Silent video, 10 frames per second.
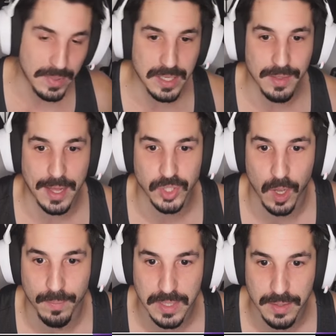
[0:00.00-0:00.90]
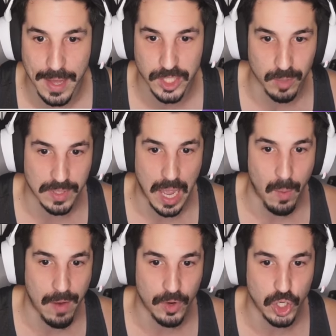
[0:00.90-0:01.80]
me. That's on me. That's on me.
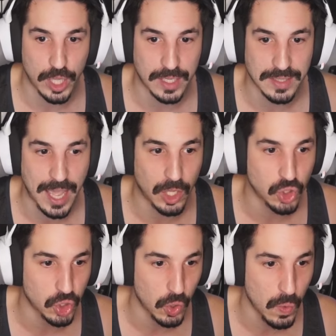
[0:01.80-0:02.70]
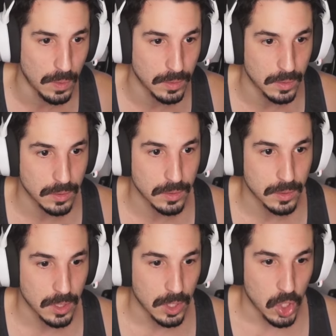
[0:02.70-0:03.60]
However, you're like neg two.
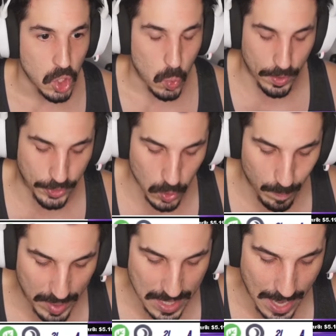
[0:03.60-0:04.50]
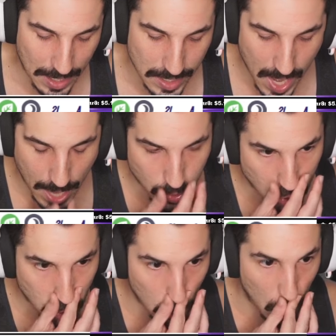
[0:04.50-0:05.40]
With you being at neg
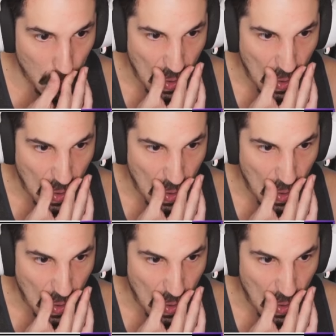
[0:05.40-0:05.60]
two,